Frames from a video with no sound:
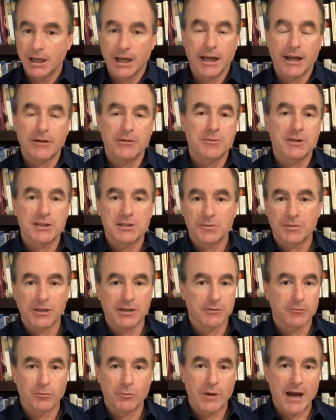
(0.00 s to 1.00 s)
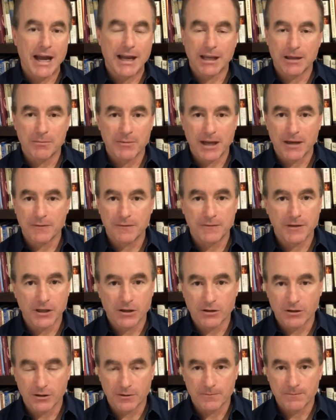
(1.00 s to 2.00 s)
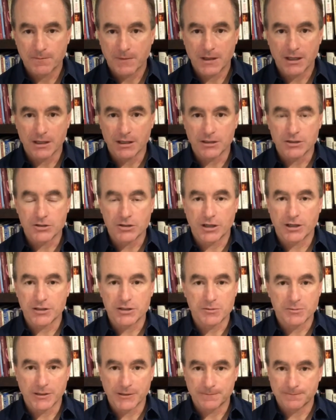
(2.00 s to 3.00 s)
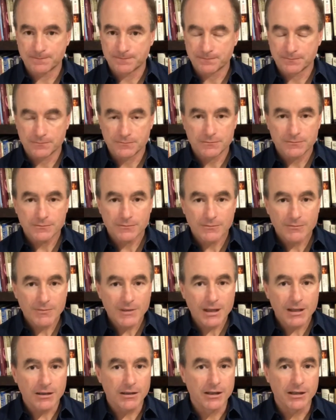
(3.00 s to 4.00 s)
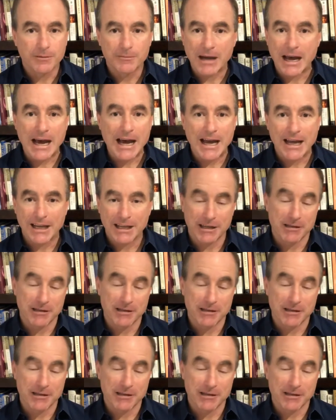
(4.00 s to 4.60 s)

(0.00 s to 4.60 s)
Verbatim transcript: I don't mean to be wagging my finger in judgment um, I